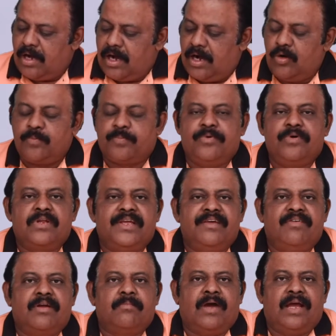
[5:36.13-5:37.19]
Output
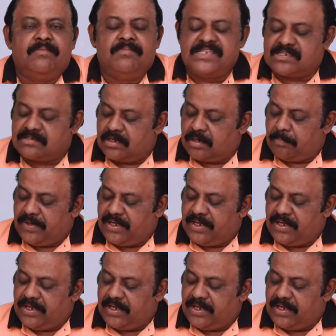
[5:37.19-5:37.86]
given by Mister